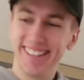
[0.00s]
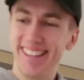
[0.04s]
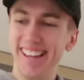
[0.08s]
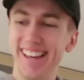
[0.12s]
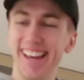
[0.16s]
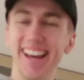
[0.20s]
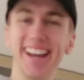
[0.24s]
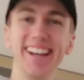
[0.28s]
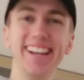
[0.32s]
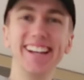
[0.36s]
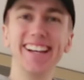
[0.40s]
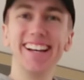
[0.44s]

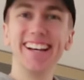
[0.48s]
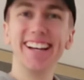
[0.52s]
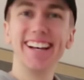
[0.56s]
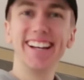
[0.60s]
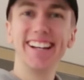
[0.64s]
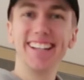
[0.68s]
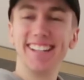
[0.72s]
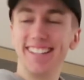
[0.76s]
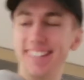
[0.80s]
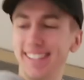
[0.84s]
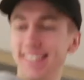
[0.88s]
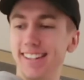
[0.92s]
to
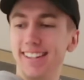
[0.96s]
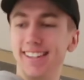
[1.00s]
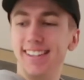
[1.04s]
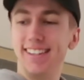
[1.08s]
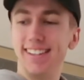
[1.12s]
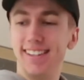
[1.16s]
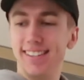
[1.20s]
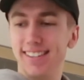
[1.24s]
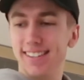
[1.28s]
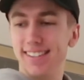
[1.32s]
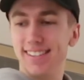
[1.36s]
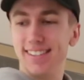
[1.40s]
uh, ready
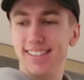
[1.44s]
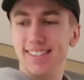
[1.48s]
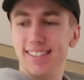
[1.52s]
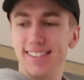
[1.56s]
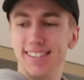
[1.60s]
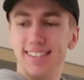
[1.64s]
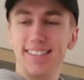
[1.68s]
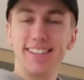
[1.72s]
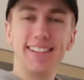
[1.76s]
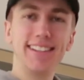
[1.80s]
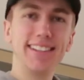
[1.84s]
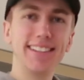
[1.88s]
to give his
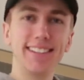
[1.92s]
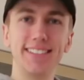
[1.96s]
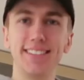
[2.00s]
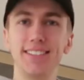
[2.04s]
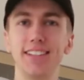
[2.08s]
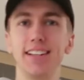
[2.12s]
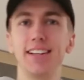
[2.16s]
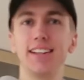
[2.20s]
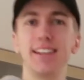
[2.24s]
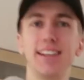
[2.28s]
predictions on